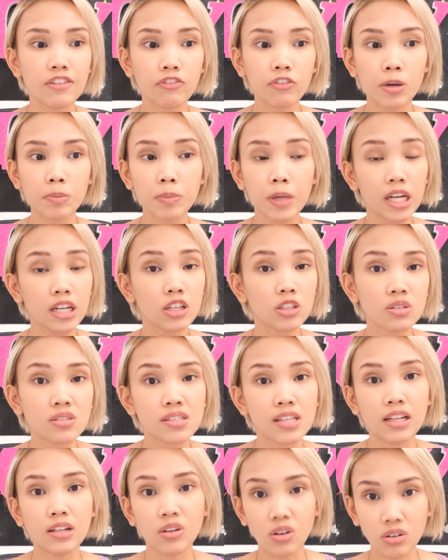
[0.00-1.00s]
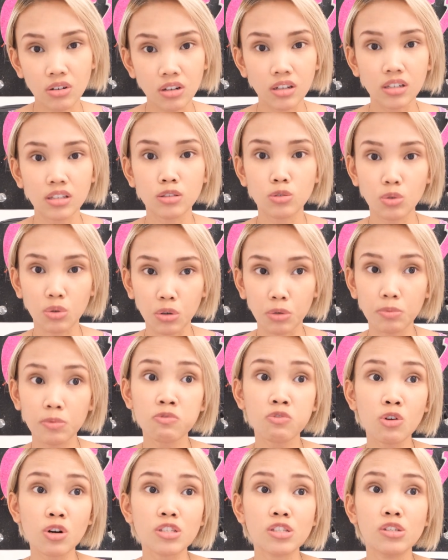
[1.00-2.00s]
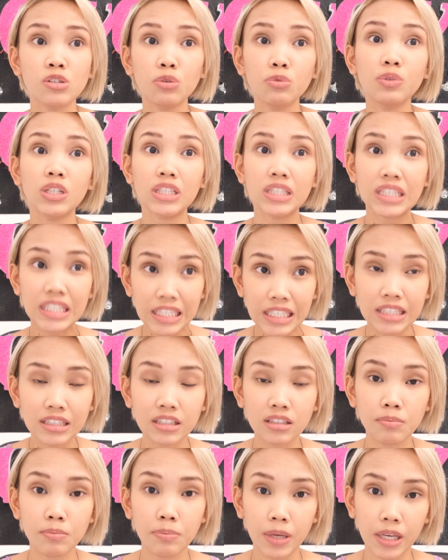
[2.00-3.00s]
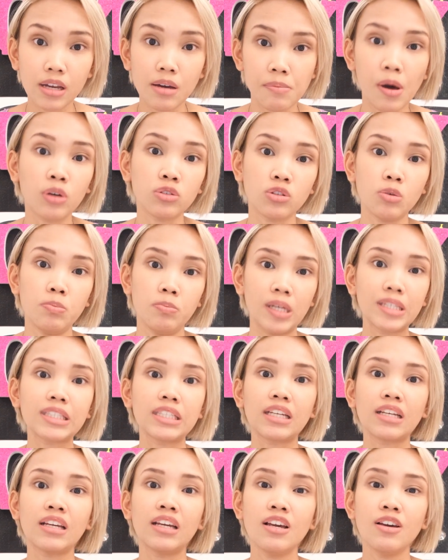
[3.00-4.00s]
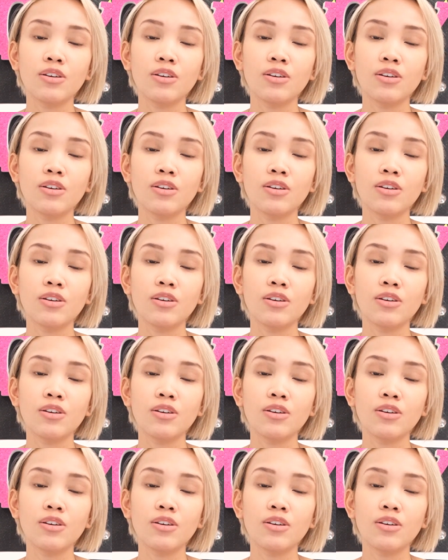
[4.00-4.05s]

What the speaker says: if you're planning to stay longer in Europe, of course, you will need big amount of money.